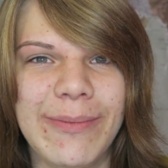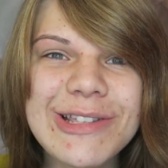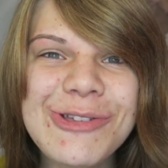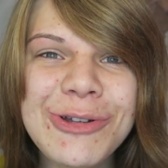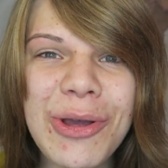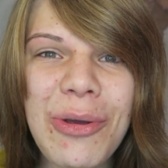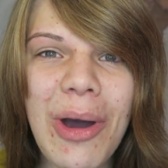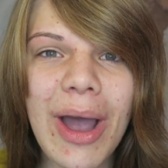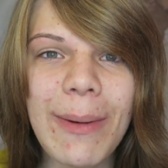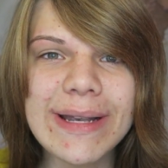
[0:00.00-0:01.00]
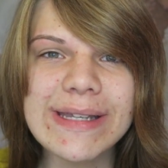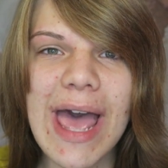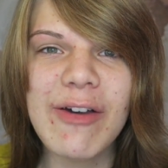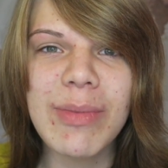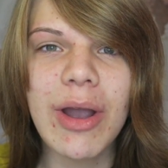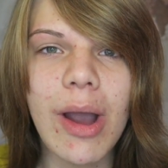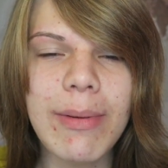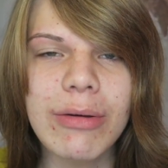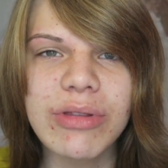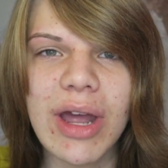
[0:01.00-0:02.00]
The studio I went to have my
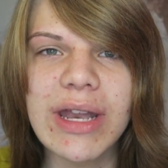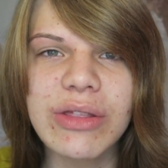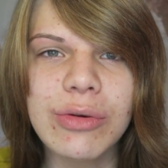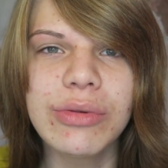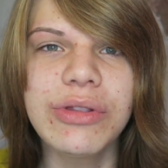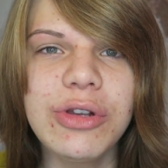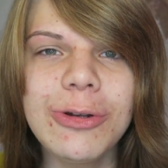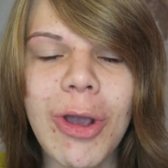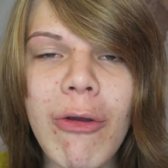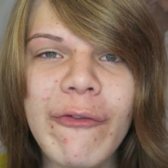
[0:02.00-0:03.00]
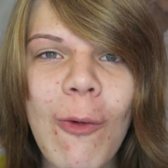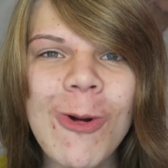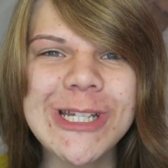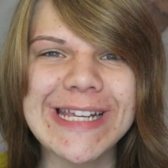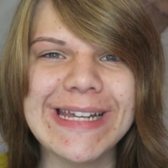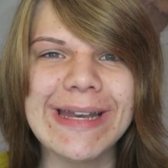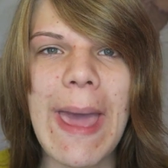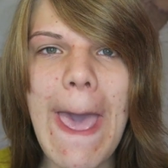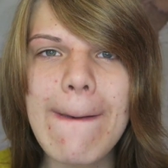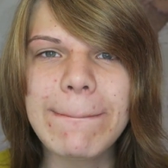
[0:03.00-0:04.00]
eyebrows done is called Studio 14,
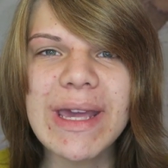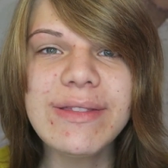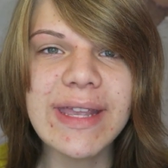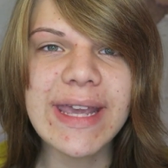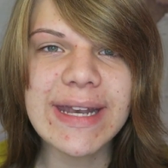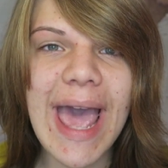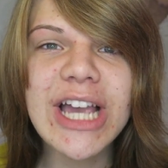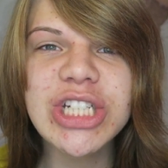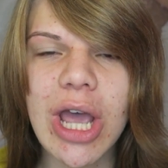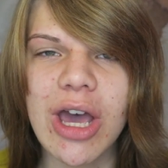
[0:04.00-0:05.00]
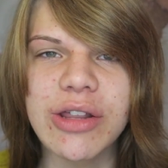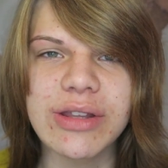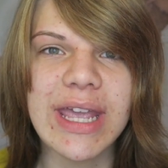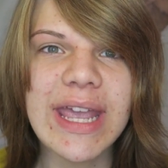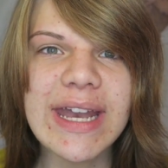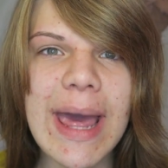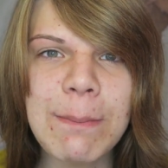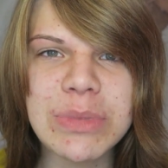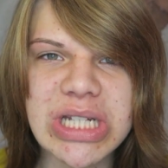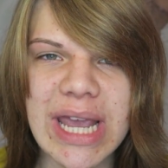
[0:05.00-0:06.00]
based in Ashurst, in
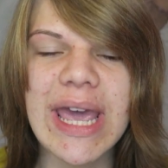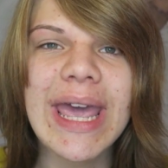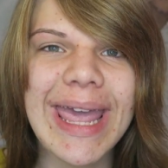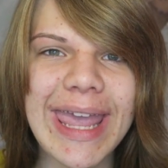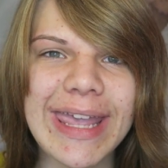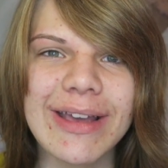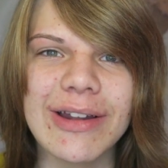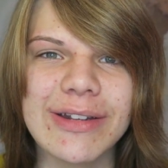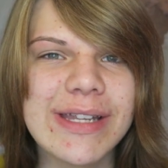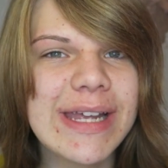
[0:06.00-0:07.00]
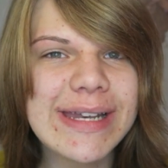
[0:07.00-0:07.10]
Hampshire, England.